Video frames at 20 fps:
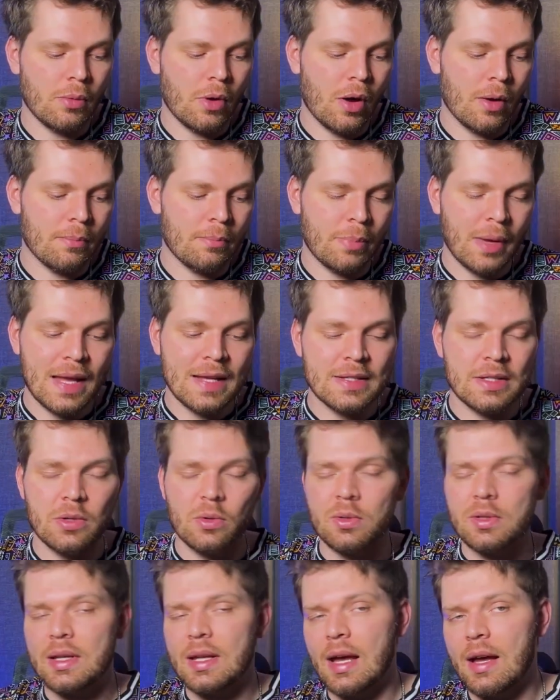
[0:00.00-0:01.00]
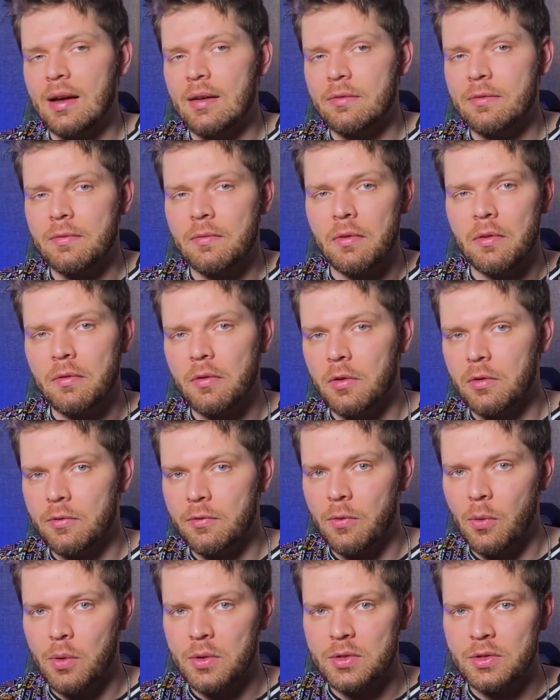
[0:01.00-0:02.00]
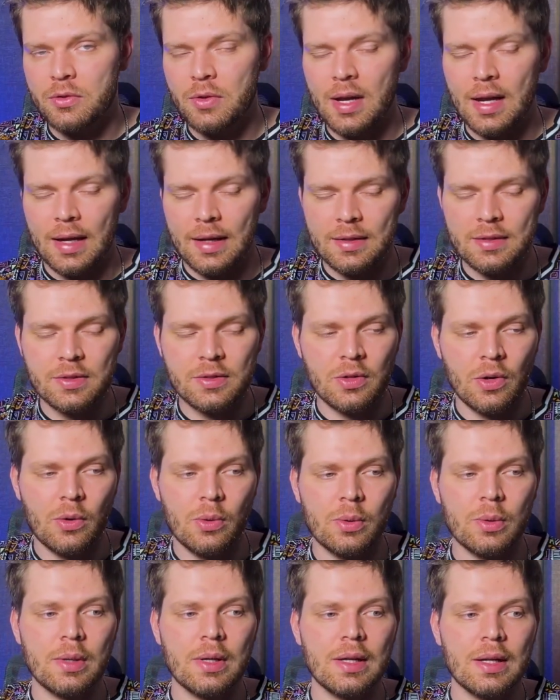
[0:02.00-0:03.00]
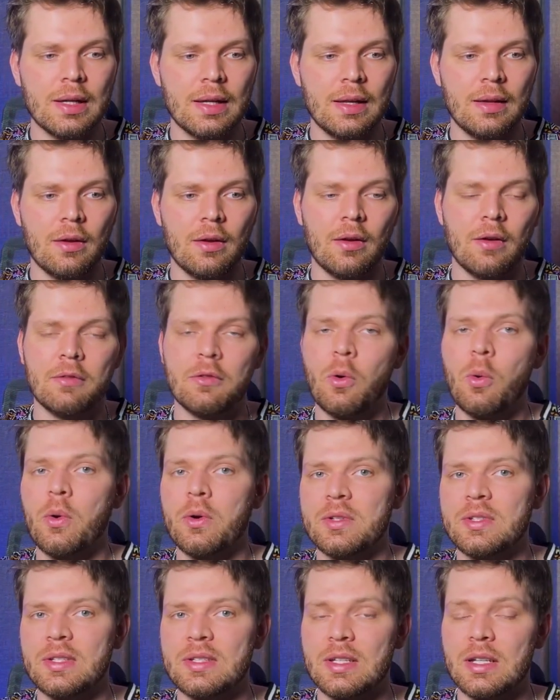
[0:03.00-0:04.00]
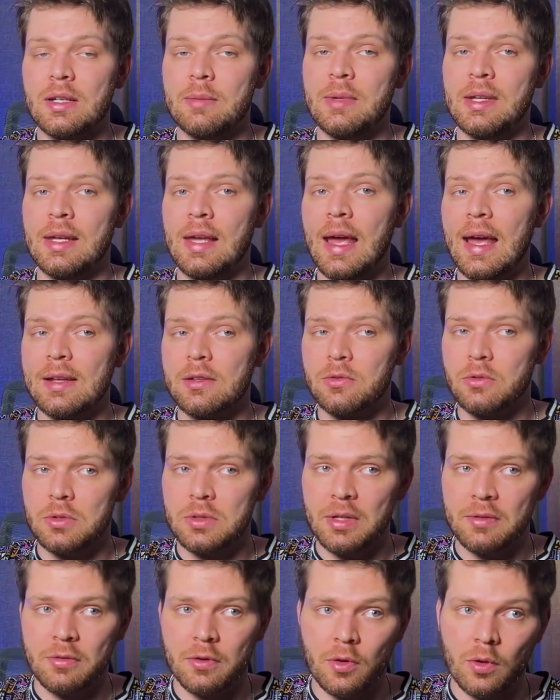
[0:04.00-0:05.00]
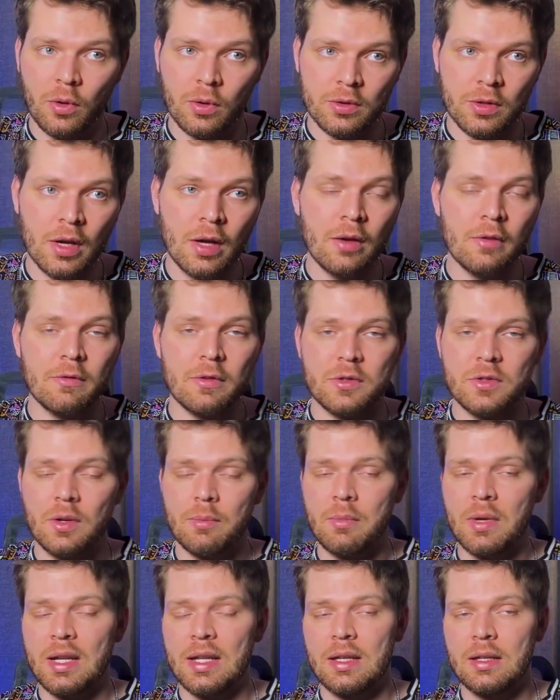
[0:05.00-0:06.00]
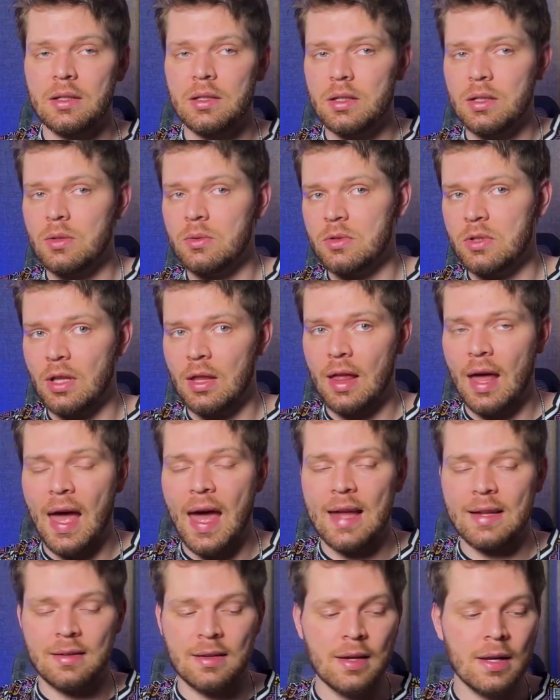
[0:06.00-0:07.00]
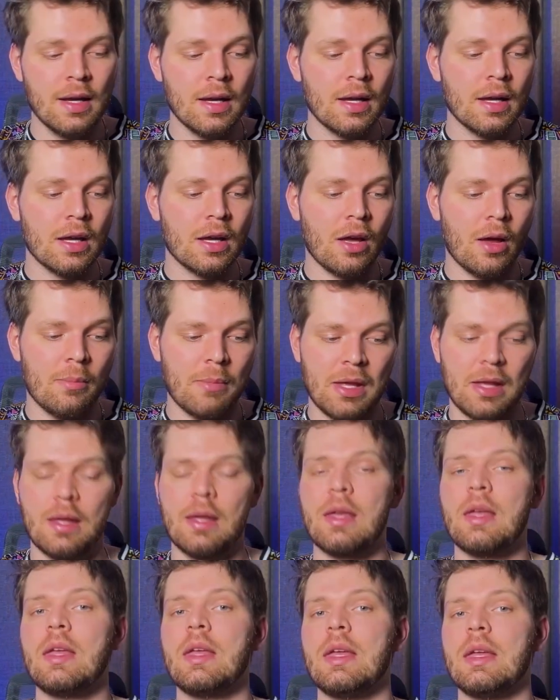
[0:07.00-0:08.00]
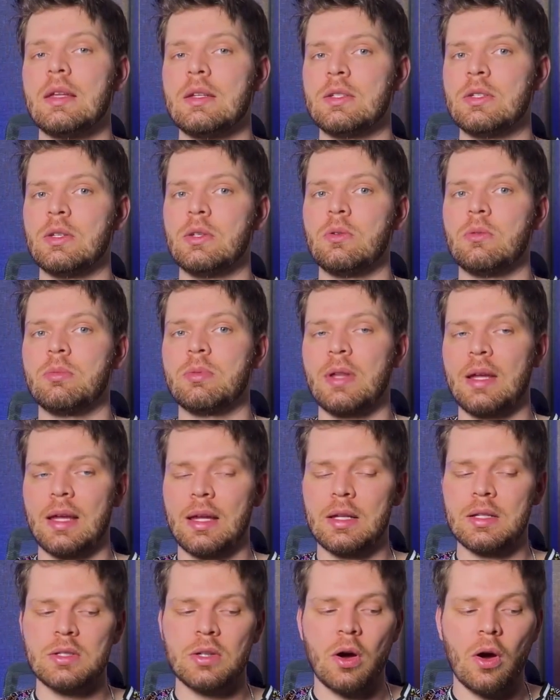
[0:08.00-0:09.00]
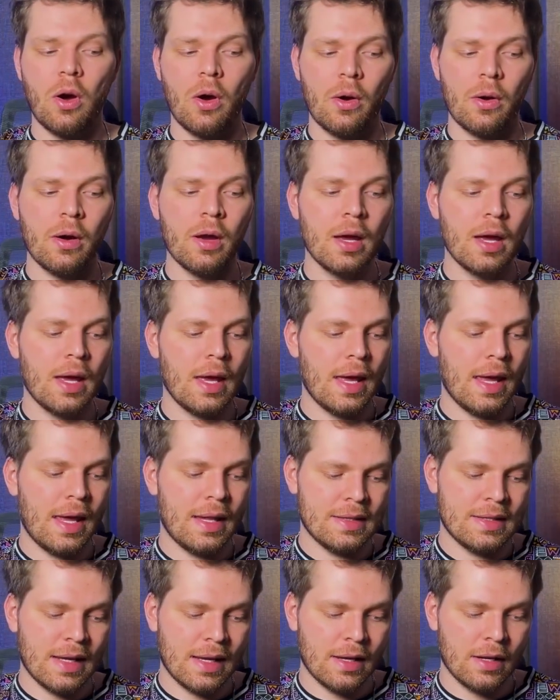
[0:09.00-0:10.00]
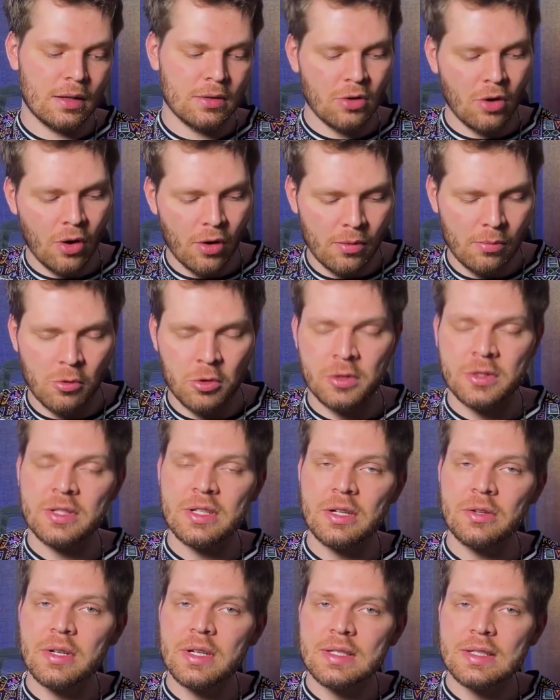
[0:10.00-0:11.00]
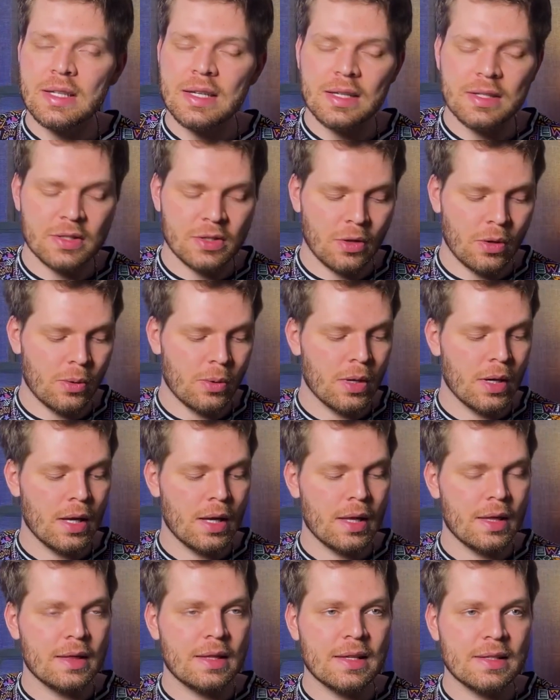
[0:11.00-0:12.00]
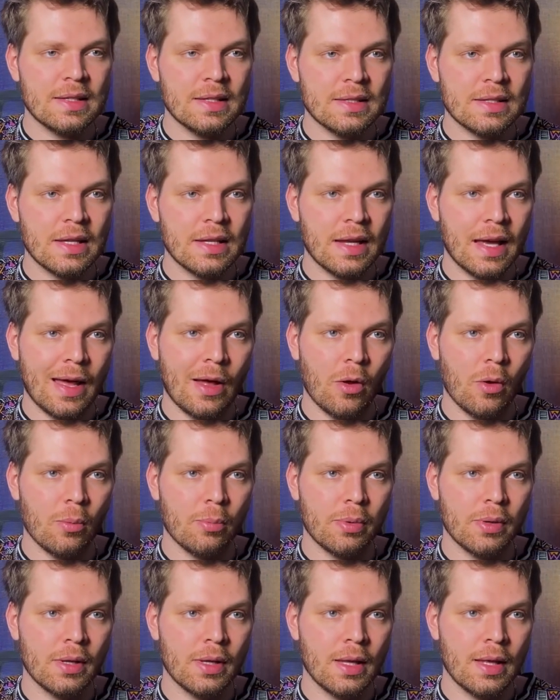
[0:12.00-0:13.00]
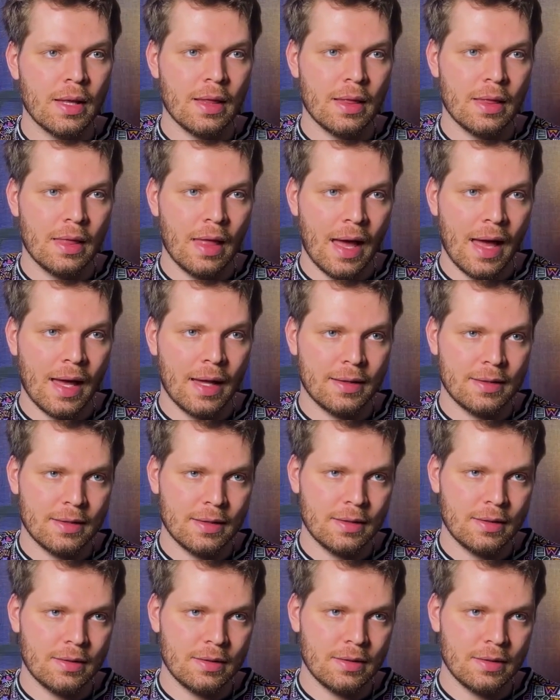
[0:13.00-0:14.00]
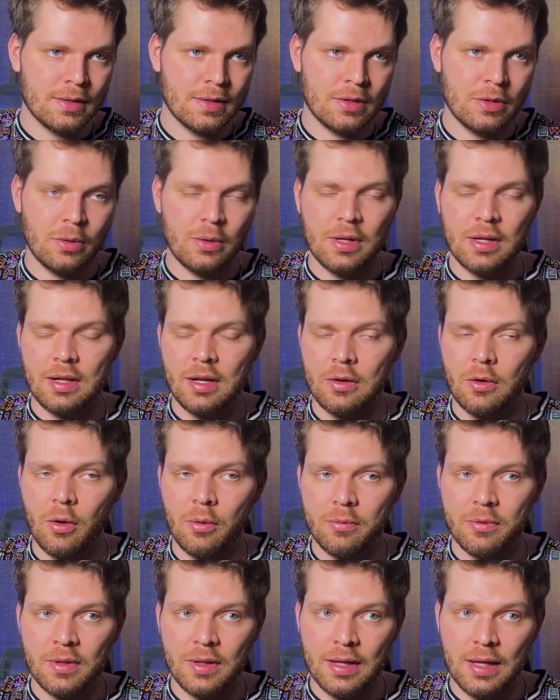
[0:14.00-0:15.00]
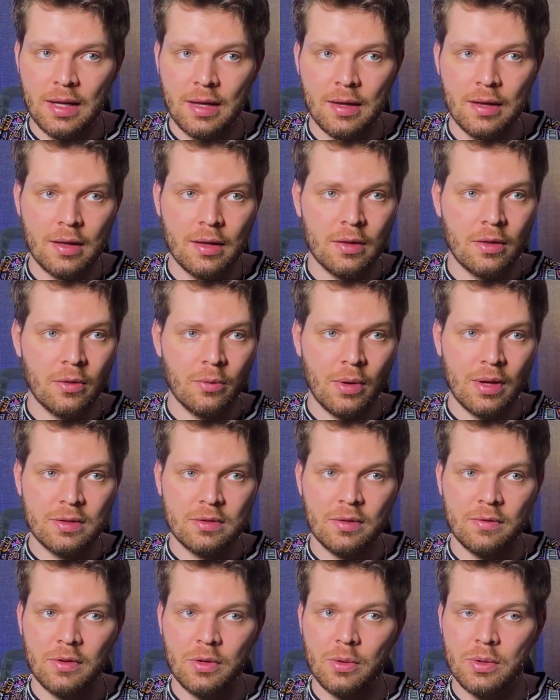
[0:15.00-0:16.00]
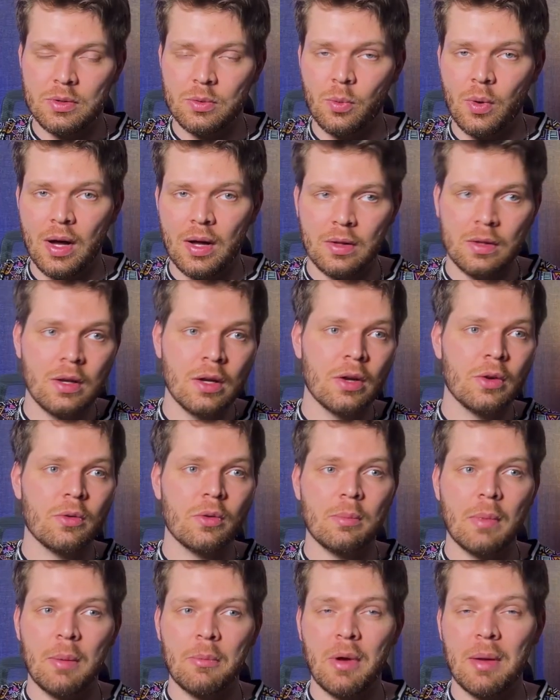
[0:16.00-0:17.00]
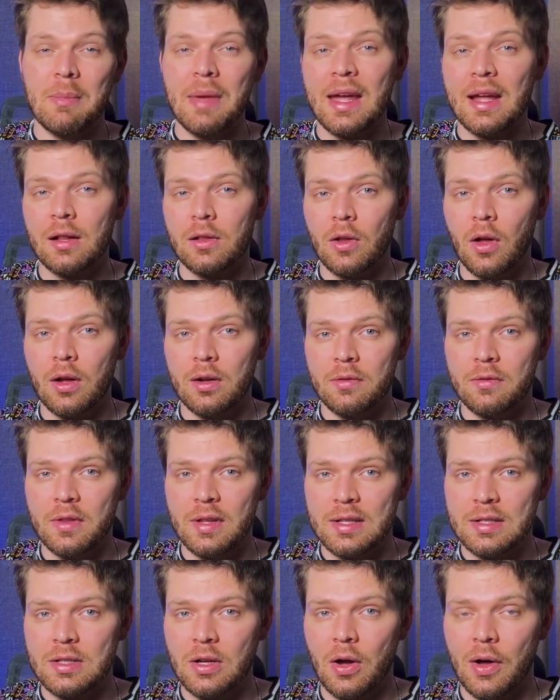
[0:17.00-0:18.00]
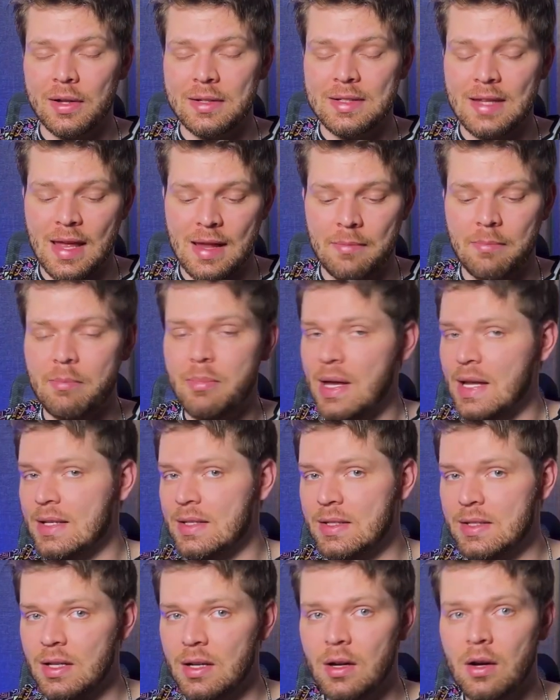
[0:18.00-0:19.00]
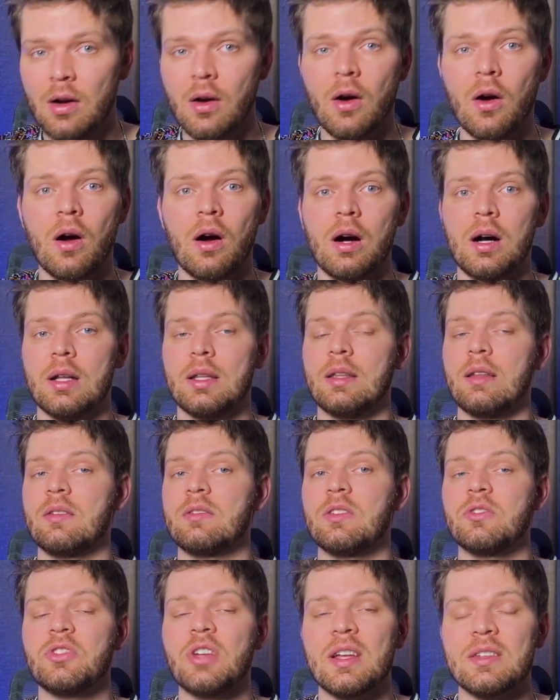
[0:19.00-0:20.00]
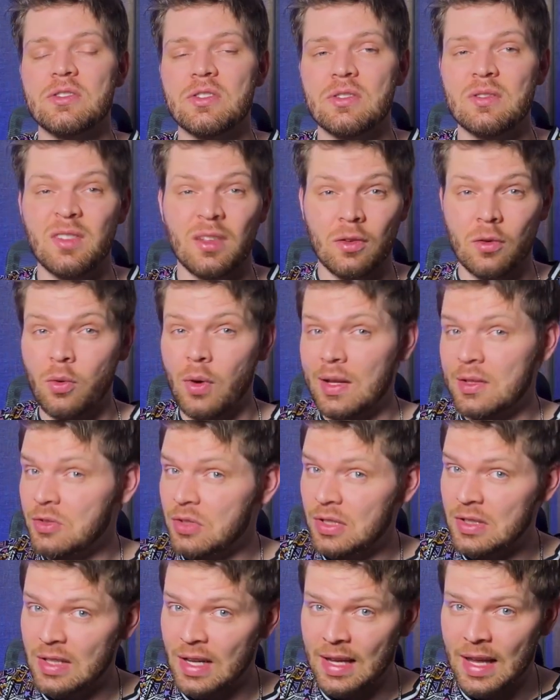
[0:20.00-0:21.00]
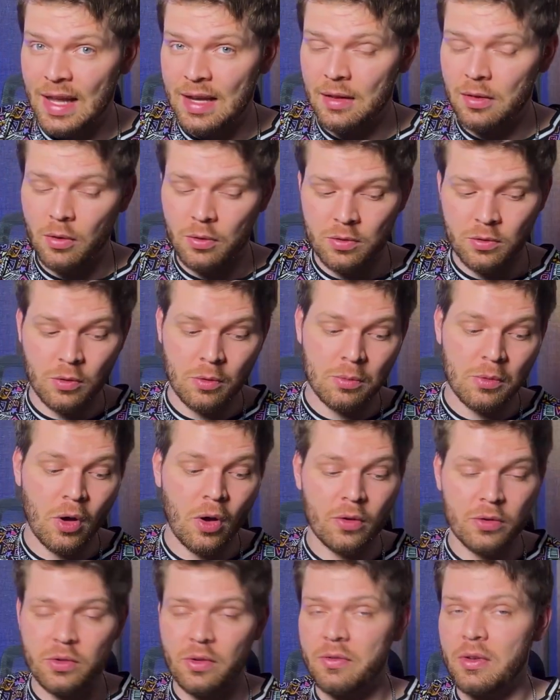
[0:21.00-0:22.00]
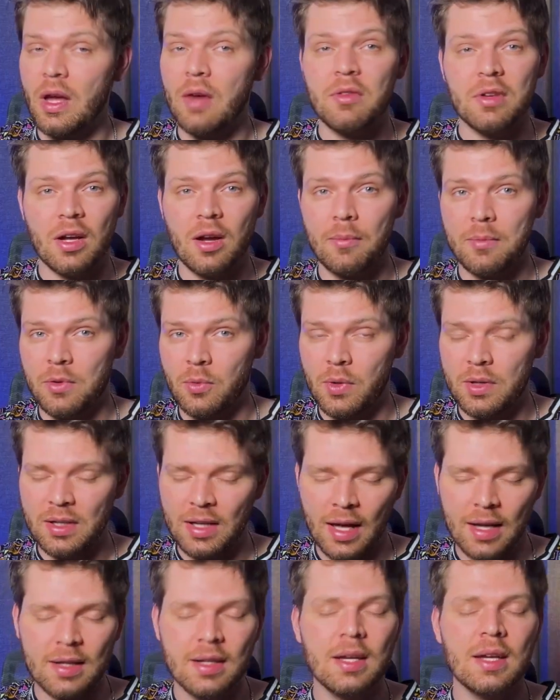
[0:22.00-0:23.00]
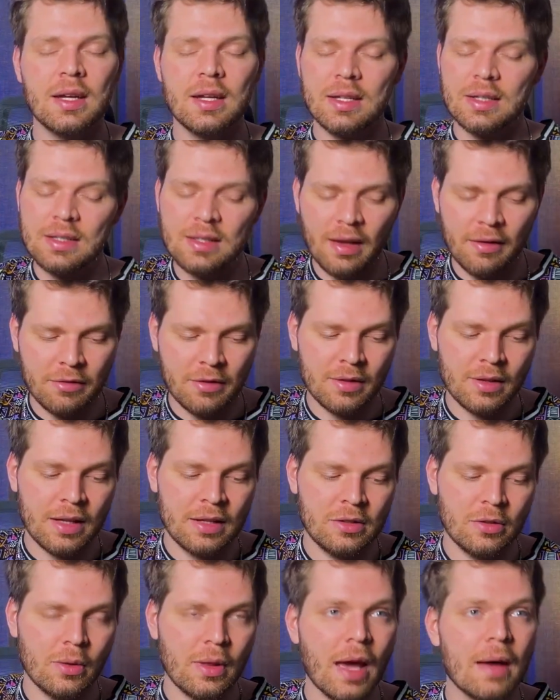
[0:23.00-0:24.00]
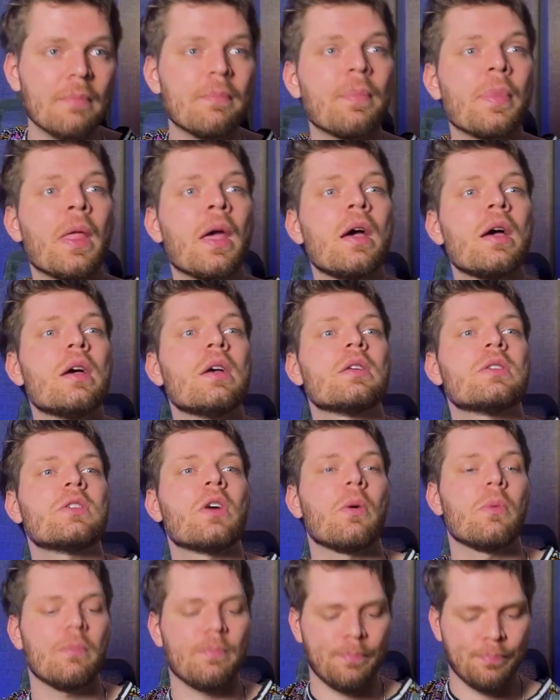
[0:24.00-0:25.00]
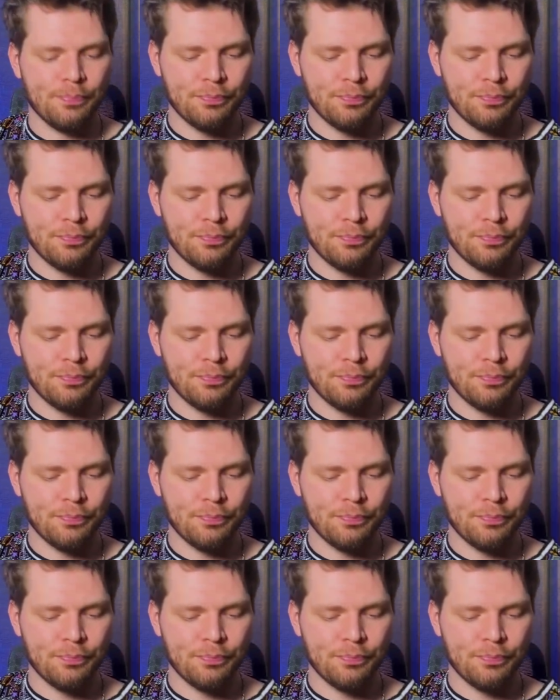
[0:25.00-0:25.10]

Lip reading: on bass, you only have the first four strings. So, of course, it's going to be extra difficult for somebody used to that coming into playing guitar and taking guitar more seriously. So this is going to help that student and hopefully the rest of you as well. Remember, I make a lot of this content based on the suggestions and questions I get in those group calls. So if you haven't come to one yet, definitely do that. So